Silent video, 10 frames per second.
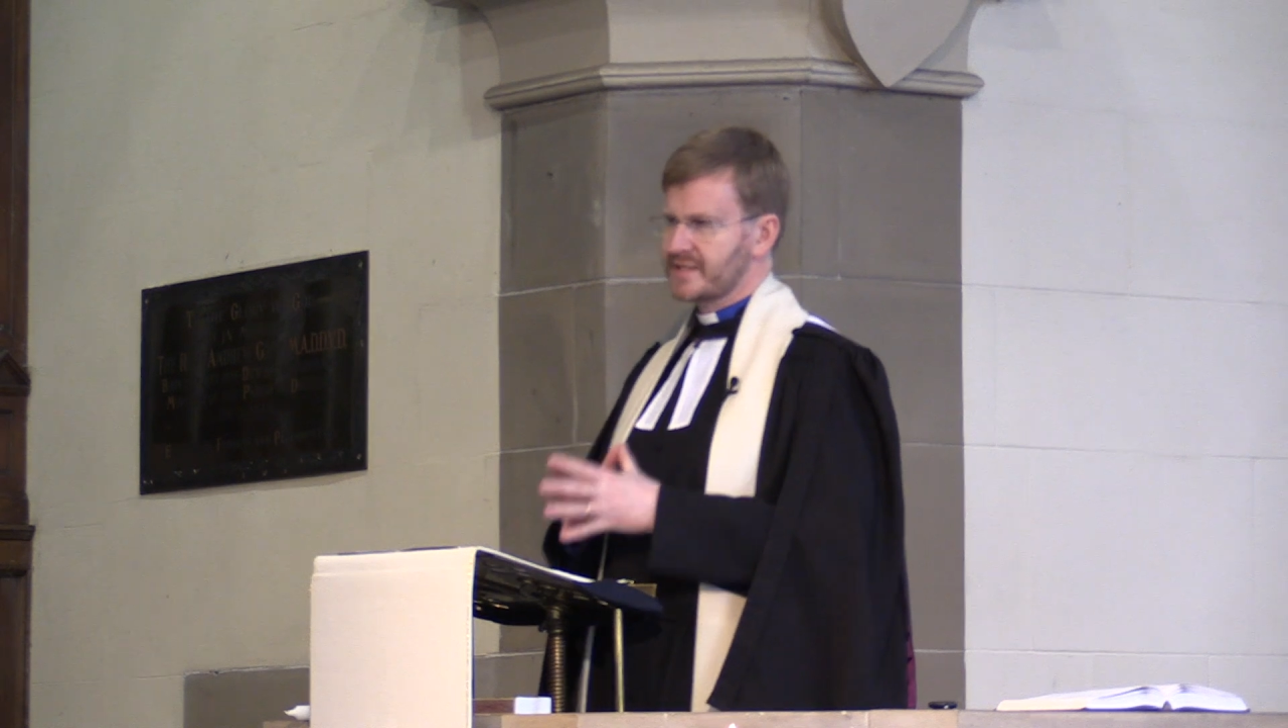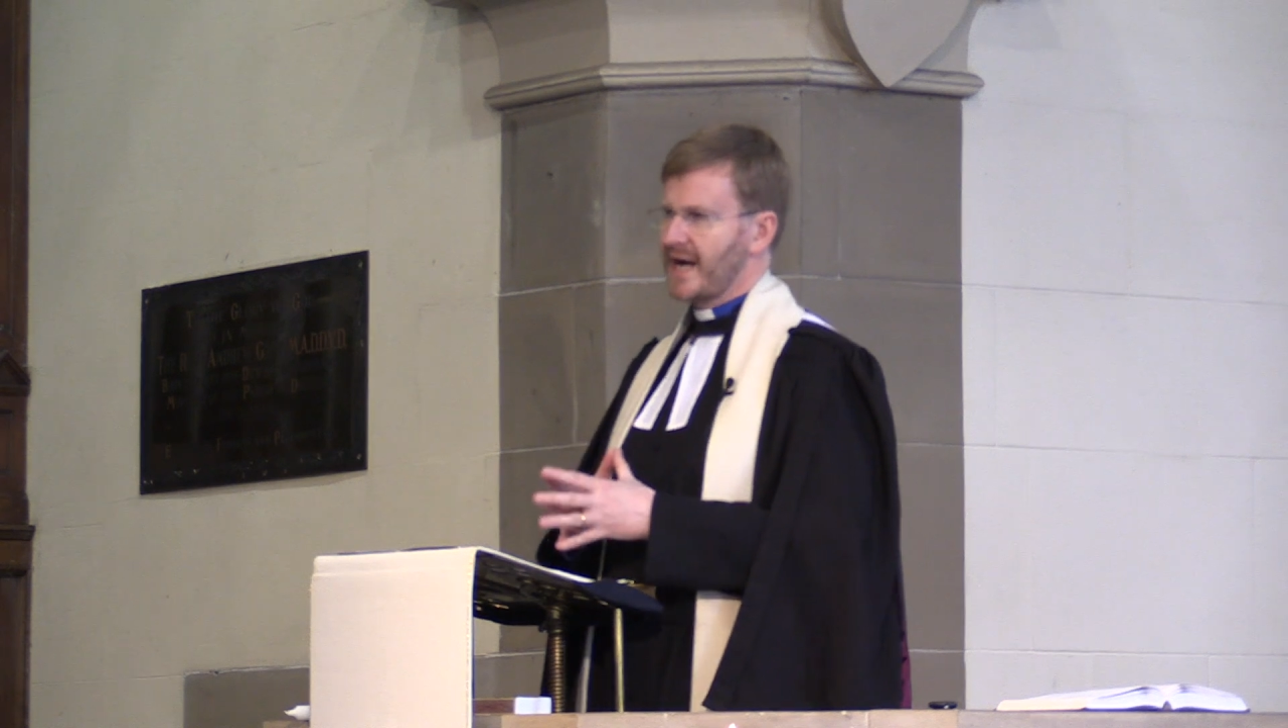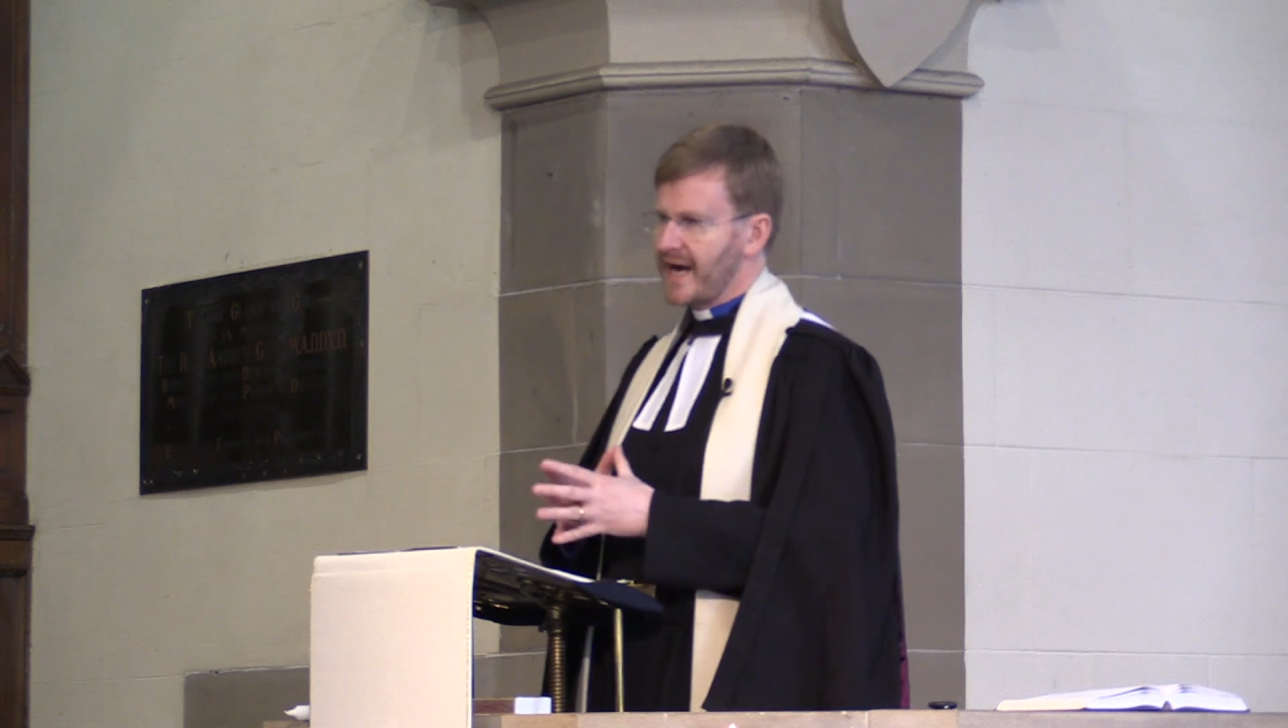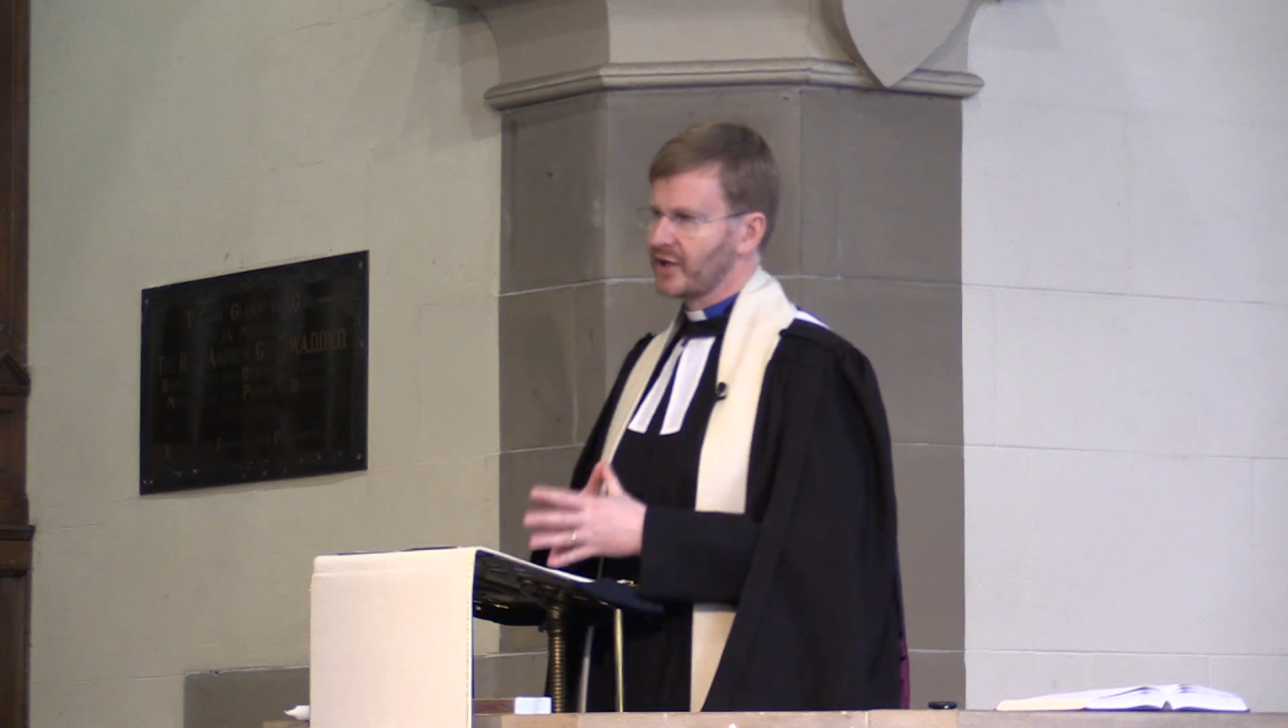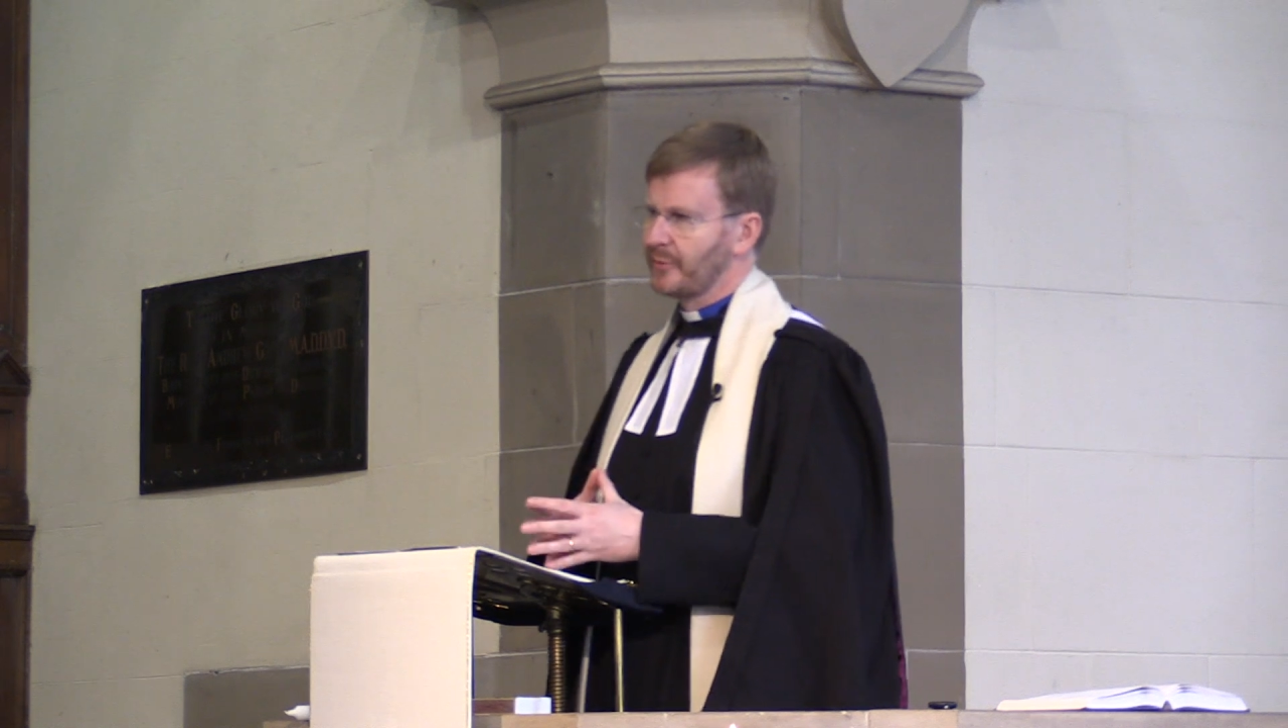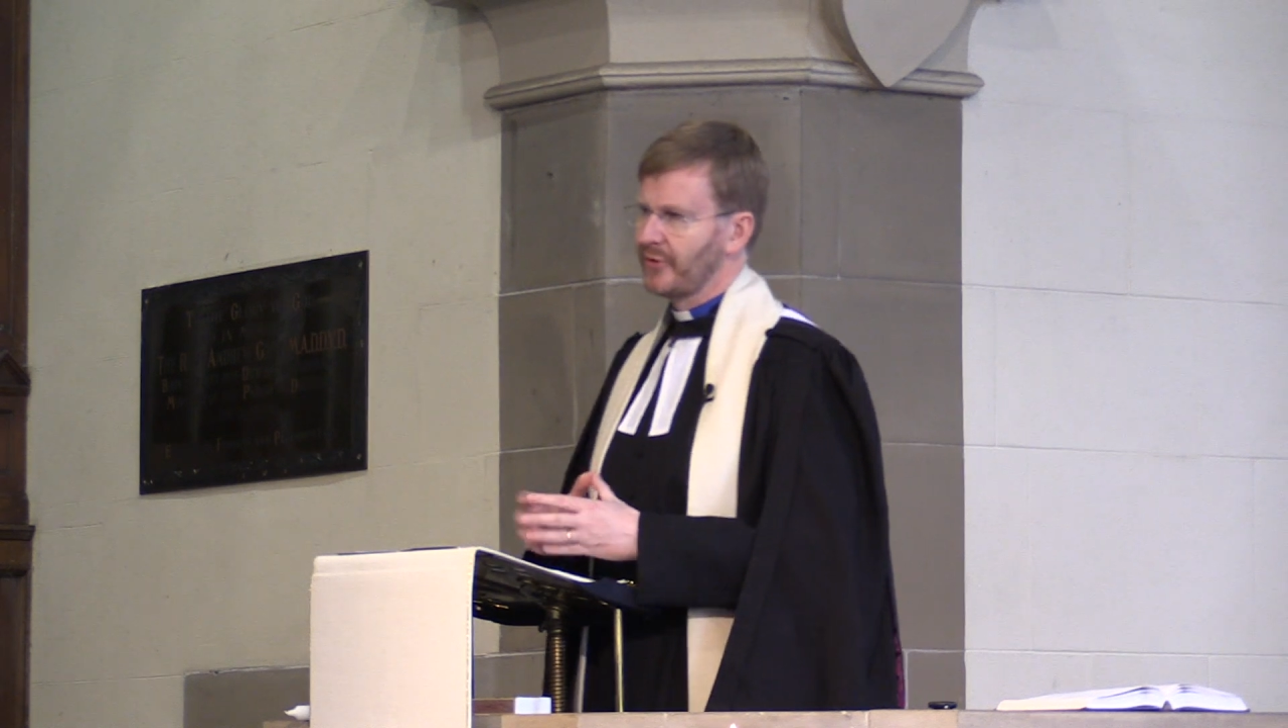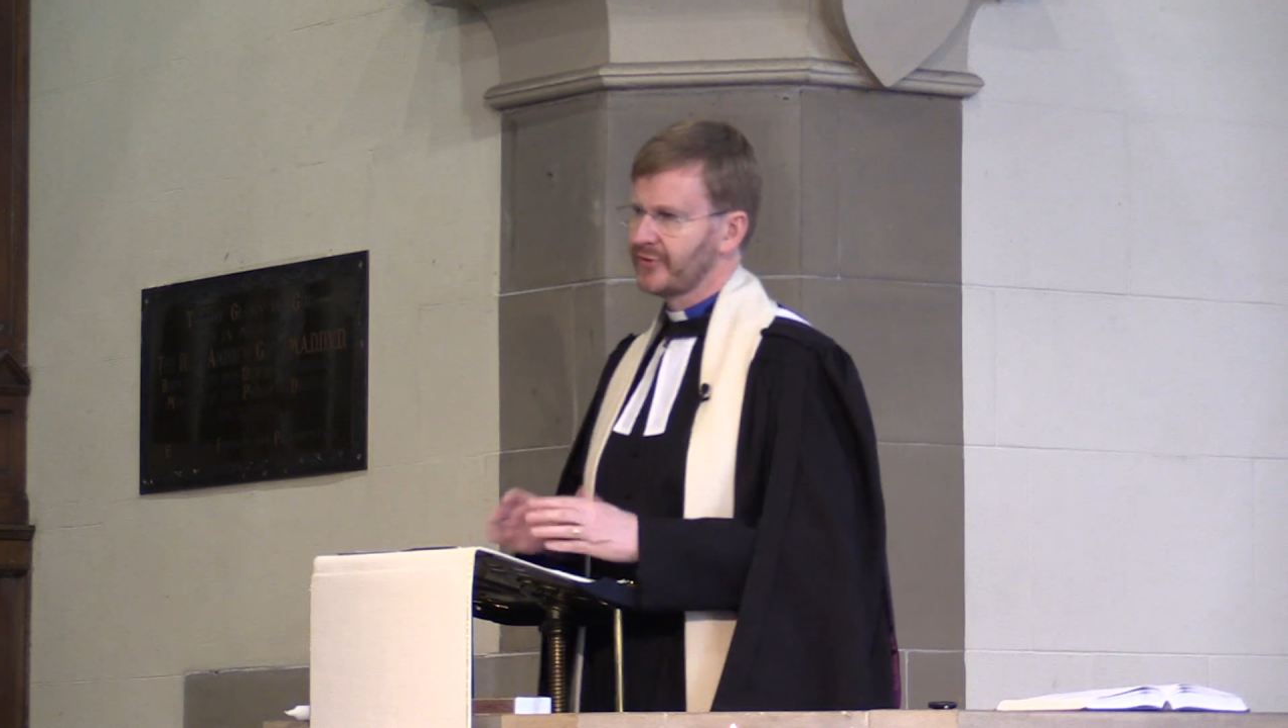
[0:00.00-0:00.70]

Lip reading: terrible